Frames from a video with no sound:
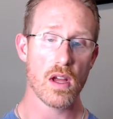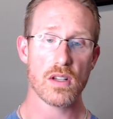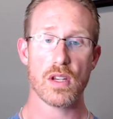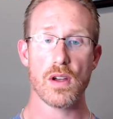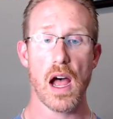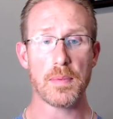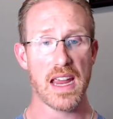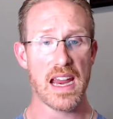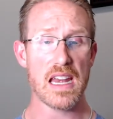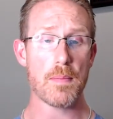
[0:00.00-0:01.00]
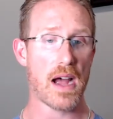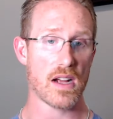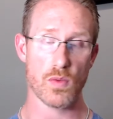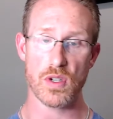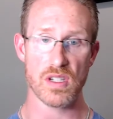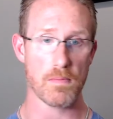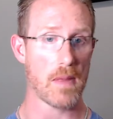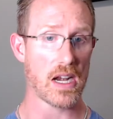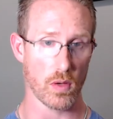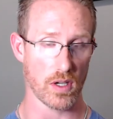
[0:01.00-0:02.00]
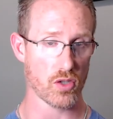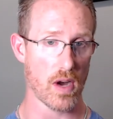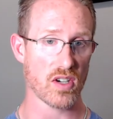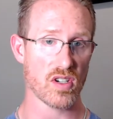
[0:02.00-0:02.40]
to up to 80 pounds with just manual extraction.